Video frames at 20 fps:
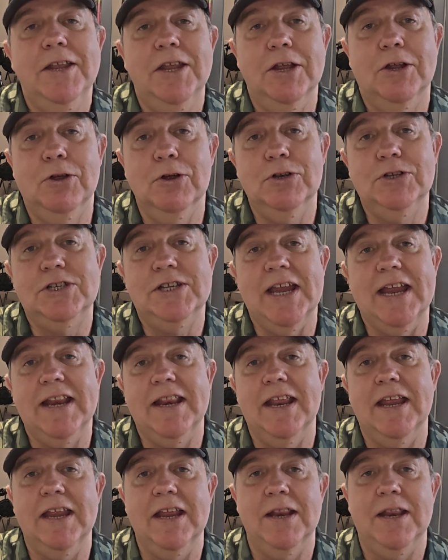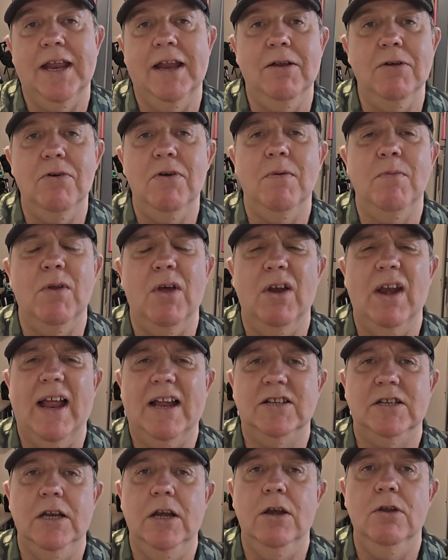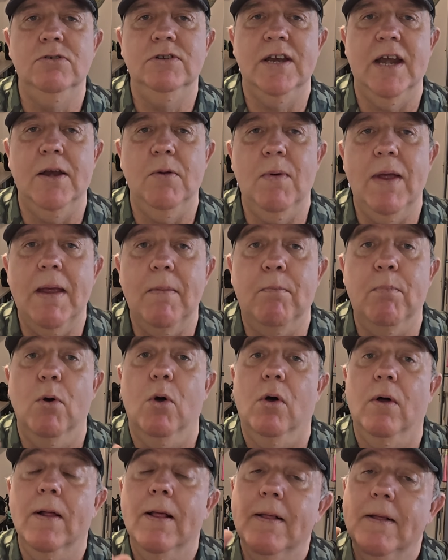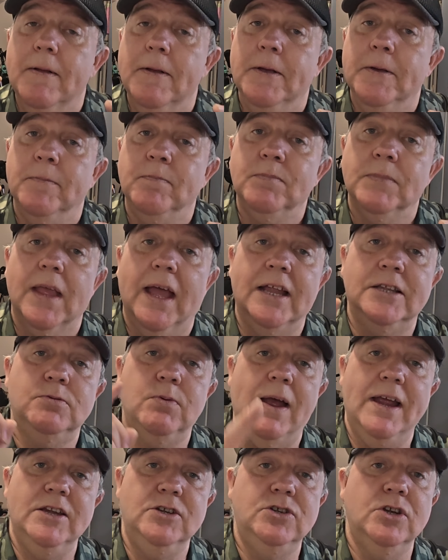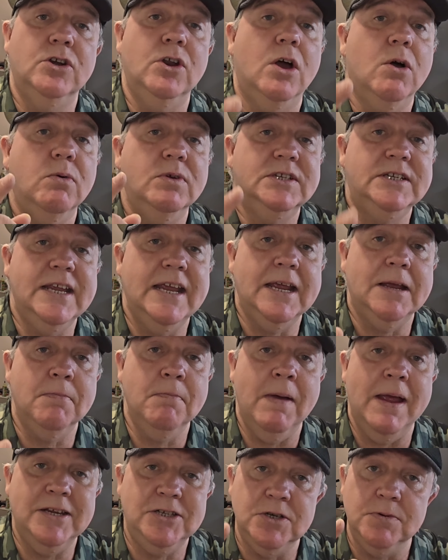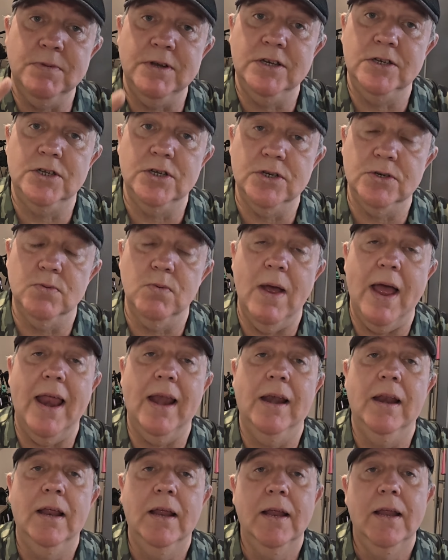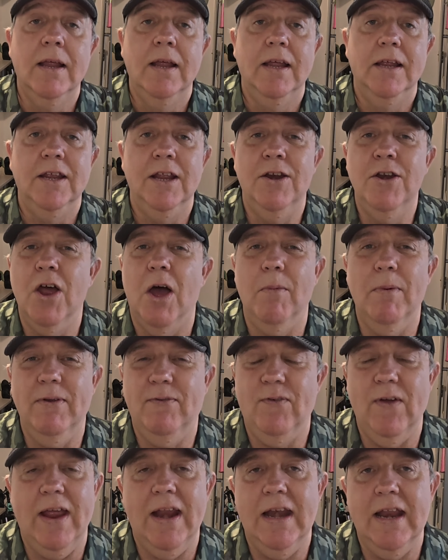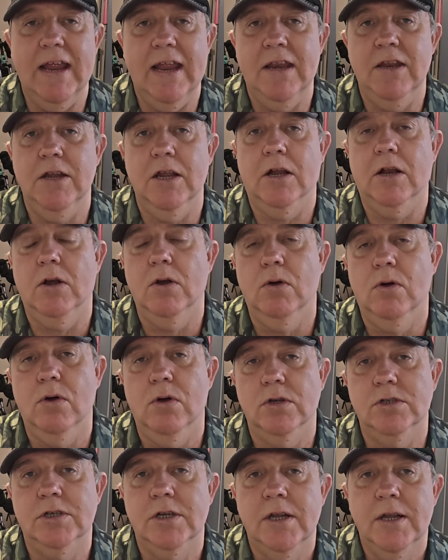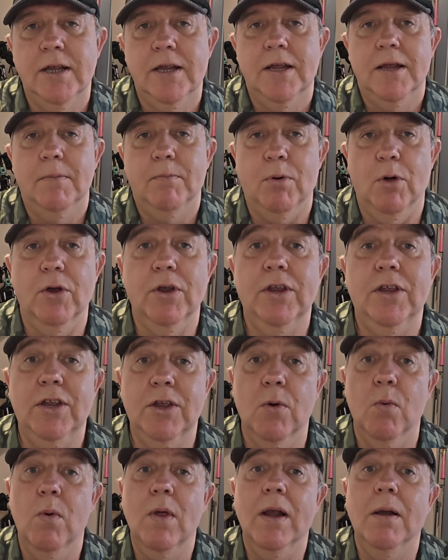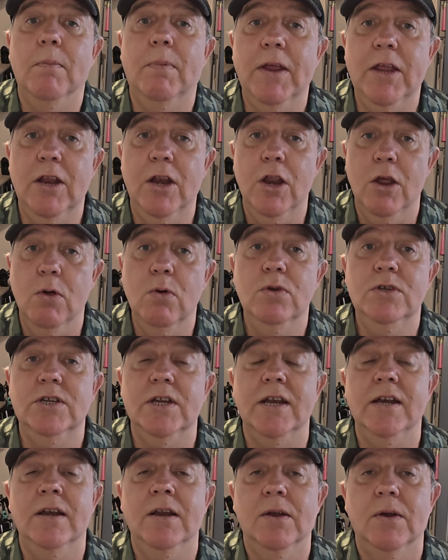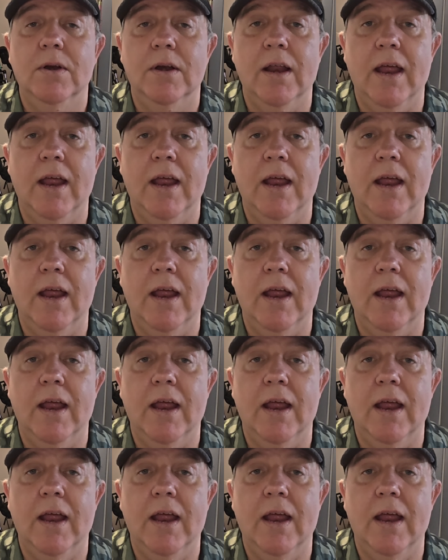you could see that you think, oh, I'm not actually losing any weight. But that's why you should always take measurements as well. You'll normally feel it in your clothes, but you will be losing